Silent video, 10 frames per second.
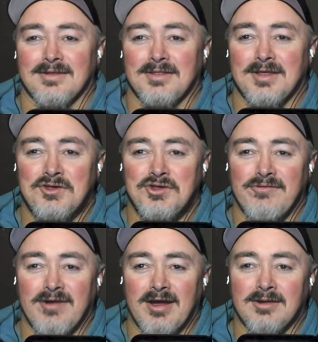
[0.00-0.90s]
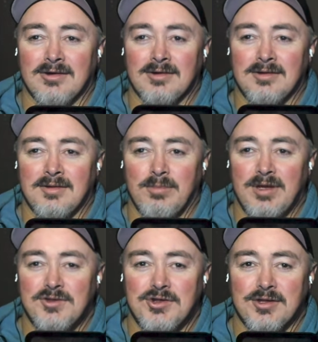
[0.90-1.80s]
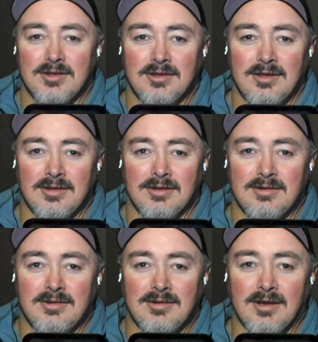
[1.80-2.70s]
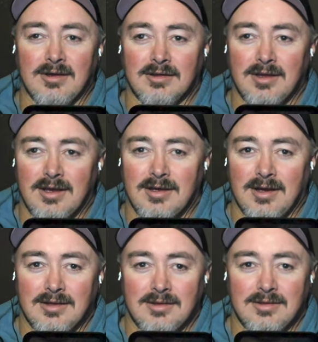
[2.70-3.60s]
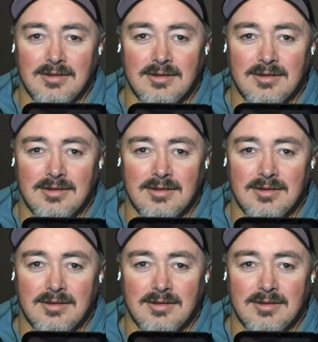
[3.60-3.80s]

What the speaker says: Things you find on the beach in Tagulik Island.